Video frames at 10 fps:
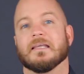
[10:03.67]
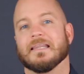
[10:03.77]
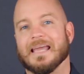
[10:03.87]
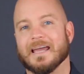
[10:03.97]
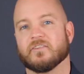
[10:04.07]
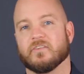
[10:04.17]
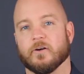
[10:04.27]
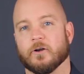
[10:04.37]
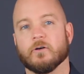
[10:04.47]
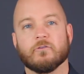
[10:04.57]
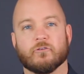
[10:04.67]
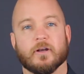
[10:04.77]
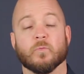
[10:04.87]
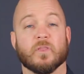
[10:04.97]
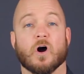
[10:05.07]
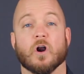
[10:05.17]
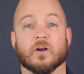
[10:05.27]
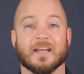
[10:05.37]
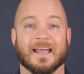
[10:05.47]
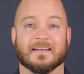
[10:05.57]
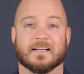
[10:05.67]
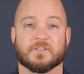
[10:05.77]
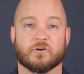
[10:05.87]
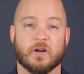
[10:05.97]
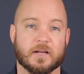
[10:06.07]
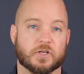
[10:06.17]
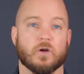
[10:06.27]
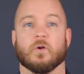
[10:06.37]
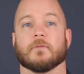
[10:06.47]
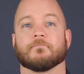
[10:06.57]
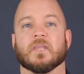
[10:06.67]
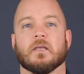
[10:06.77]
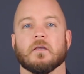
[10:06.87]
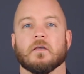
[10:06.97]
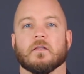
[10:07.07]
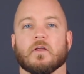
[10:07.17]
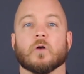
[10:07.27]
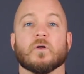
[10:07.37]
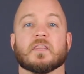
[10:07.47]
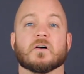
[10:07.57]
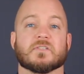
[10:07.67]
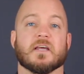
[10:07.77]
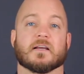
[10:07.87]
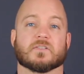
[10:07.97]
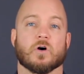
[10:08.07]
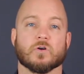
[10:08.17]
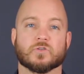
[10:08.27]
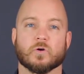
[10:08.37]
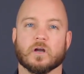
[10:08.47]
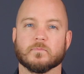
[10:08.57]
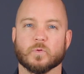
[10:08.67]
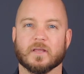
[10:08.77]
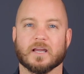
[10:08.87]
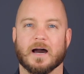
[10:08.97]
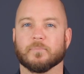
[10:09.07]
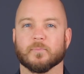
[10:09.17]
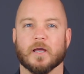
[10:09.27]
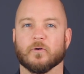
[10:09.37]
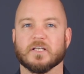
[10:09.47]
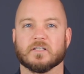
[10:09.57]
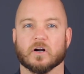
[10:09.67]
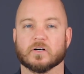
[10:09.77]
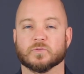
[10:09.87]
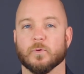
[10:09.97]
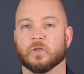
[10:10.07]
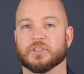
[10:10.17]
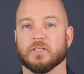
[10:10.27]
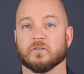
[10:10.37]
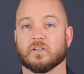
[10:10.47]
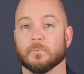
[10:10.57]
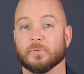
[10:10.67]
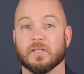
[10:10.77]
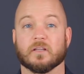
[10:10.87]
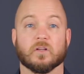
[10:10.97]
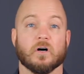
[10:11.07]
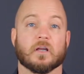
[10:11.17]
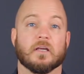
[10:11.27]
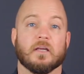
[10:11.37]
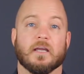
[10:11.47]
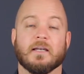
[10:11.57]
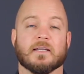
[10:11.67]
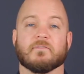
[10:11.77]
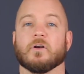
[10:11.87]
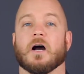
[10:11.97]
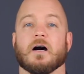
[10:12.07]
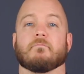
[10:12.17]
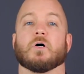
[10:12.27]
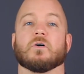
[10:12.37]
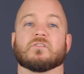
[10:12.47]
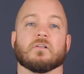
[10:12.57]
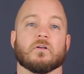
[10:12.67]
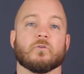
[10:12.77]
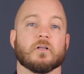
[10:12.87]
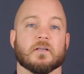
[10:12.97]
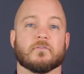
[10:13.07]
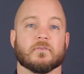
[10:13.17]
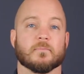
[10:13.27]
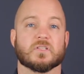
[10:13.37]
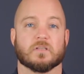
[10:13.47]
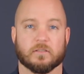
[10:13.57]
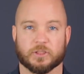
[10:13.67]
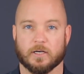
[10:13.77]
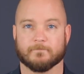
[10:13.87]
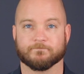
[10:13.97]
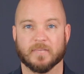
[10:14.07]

The exterior treated with a hardened anti-scratch coating. The R1000X also comes with a complimentary dark smoke shield to complete the look and give your eyeballs a little relief from the sunshine.